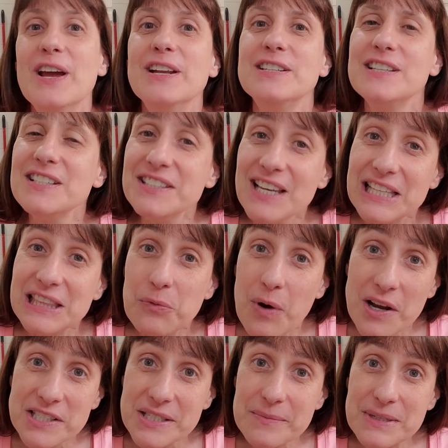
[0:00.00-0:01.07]
Just like the
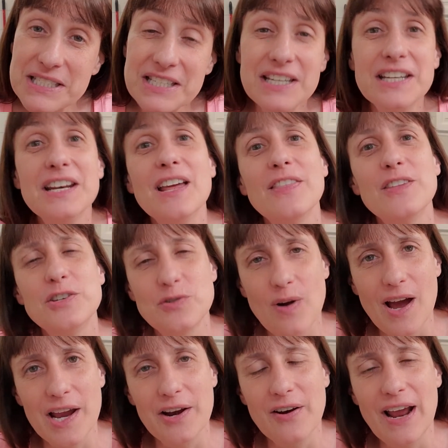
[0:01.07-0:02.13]
washing machine, the
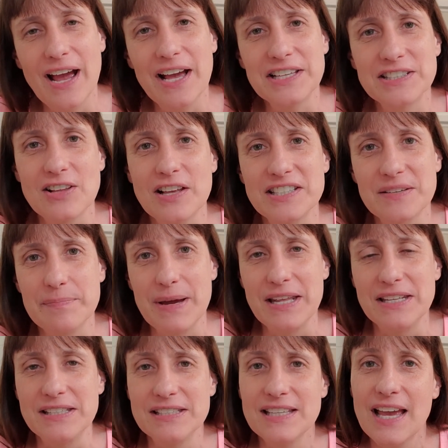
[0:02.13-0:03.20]
dryer has lots of buttons.